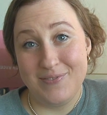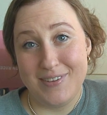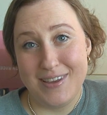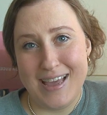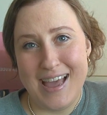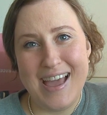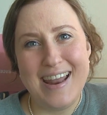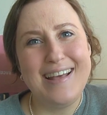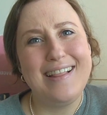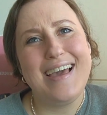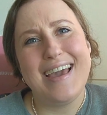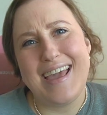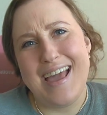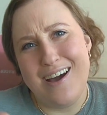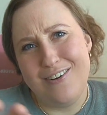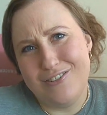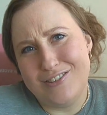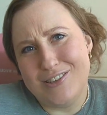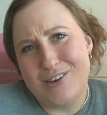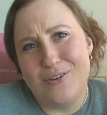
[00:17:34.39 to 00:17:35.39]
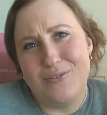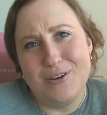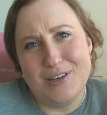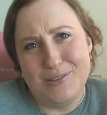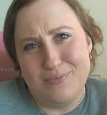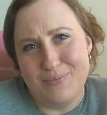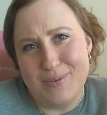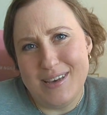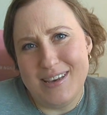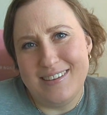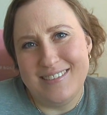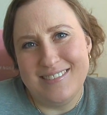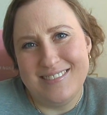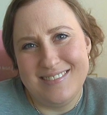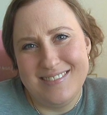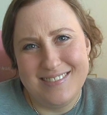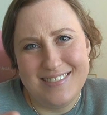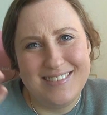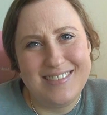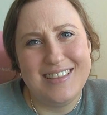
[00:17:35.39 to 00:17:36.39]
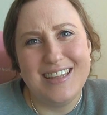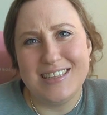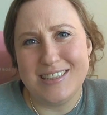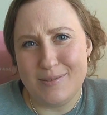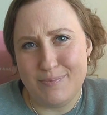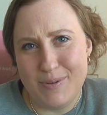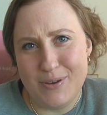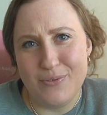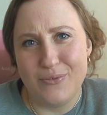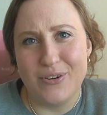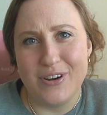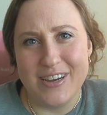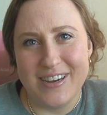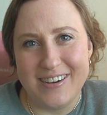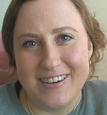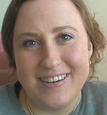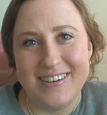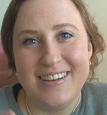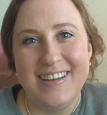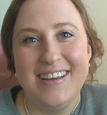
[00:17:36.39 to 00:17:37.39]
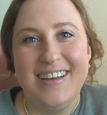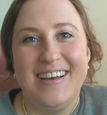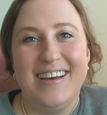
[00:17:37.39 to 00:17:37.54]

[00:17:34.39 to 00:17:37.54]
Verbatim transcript: Kind of like how it's always been, Let's be real.